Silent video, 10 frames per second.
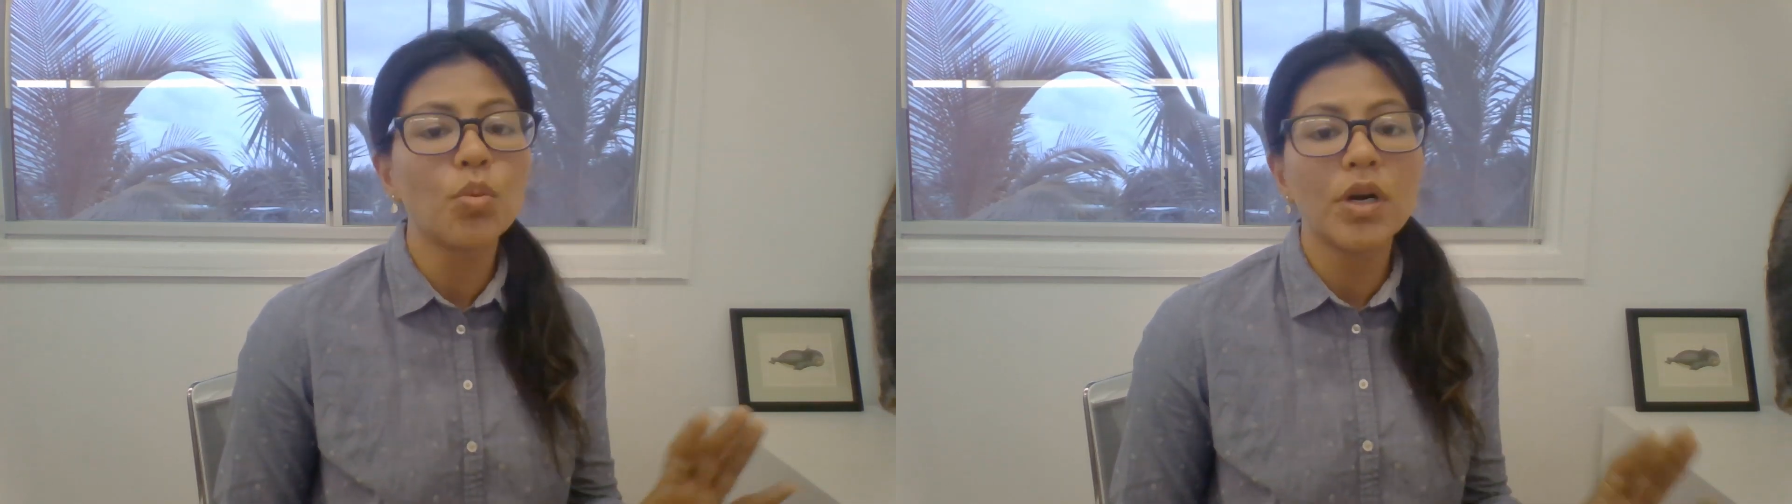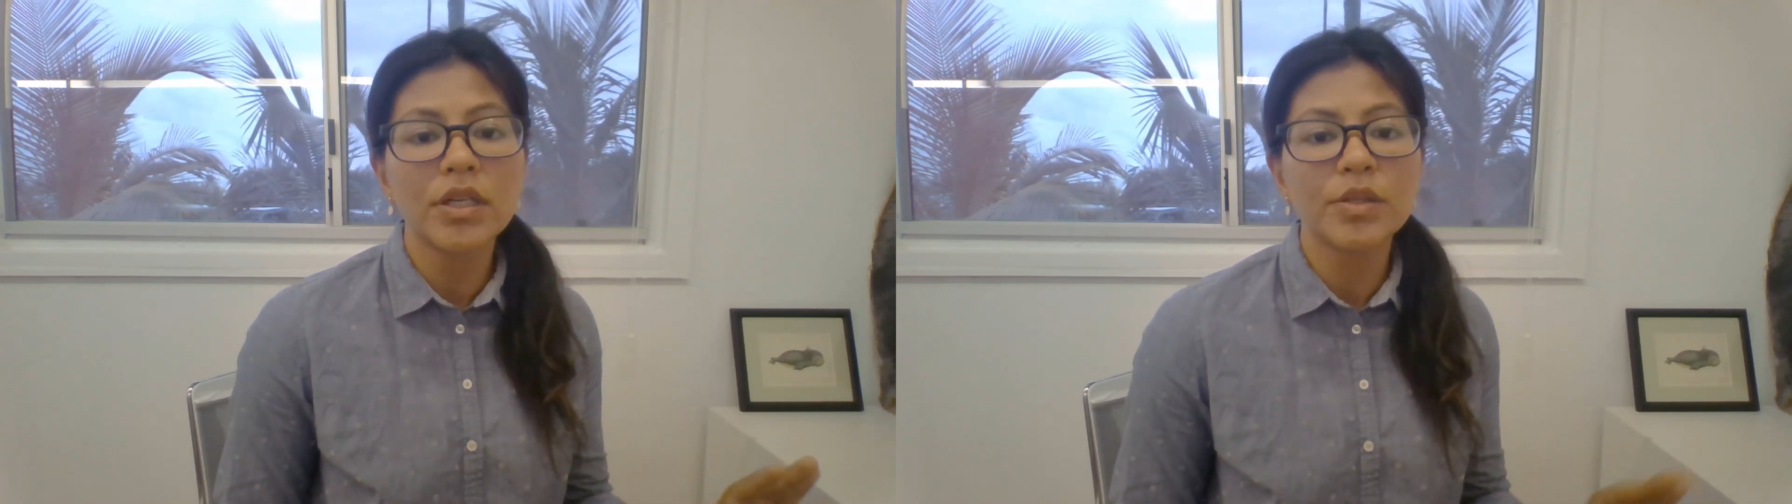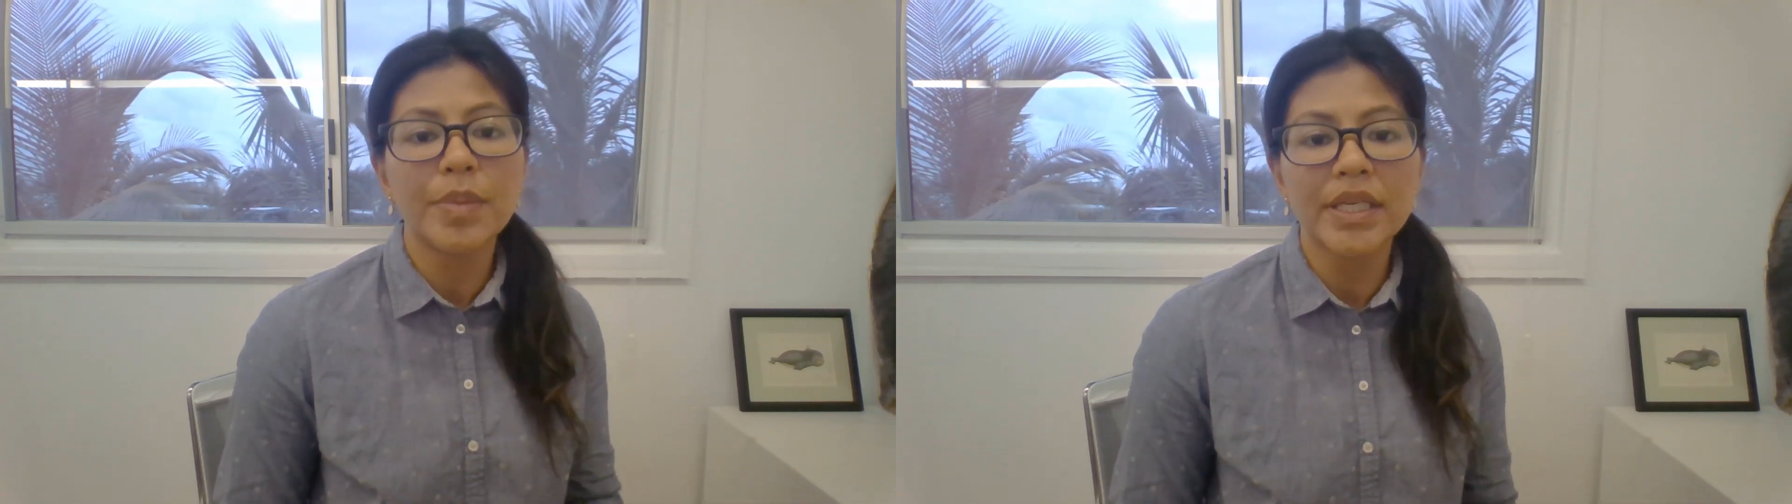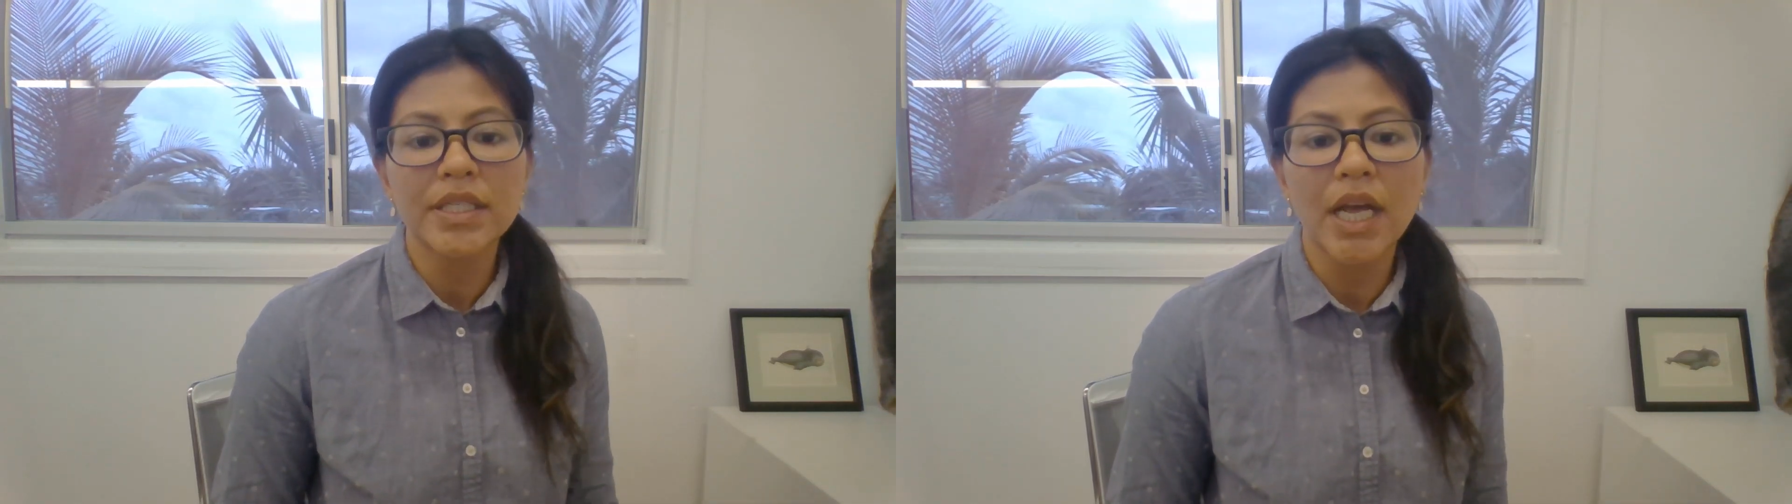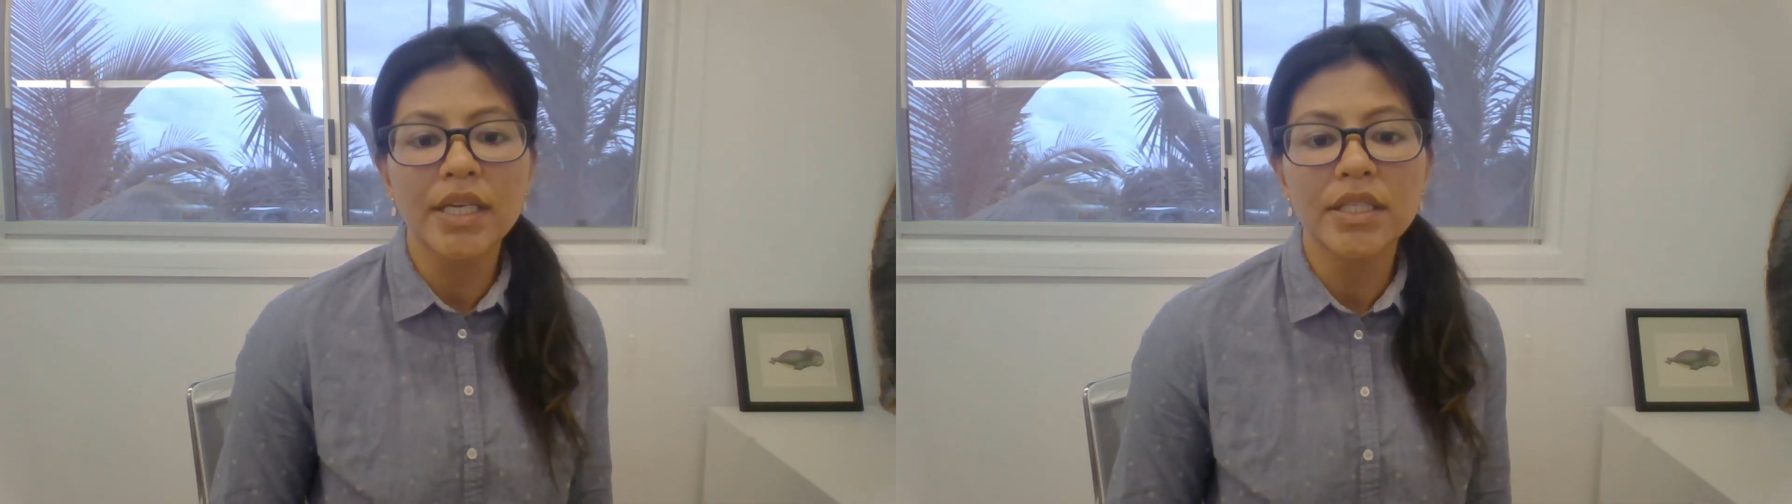world's best
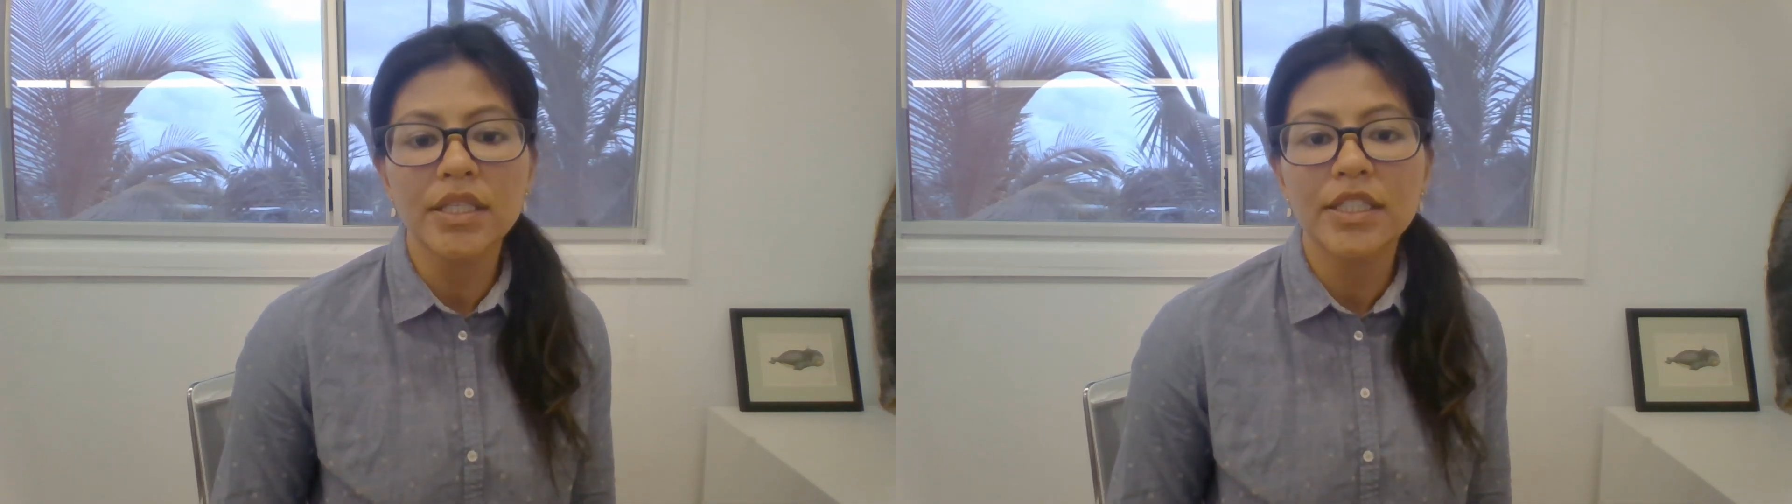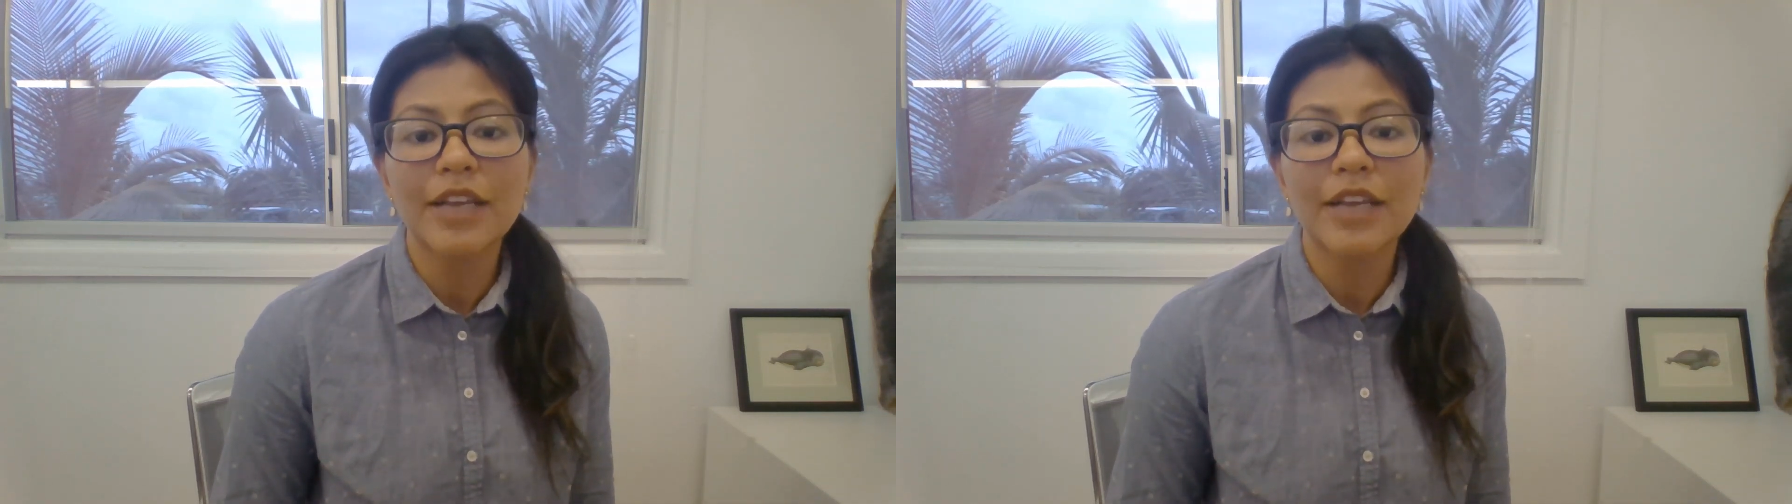scientists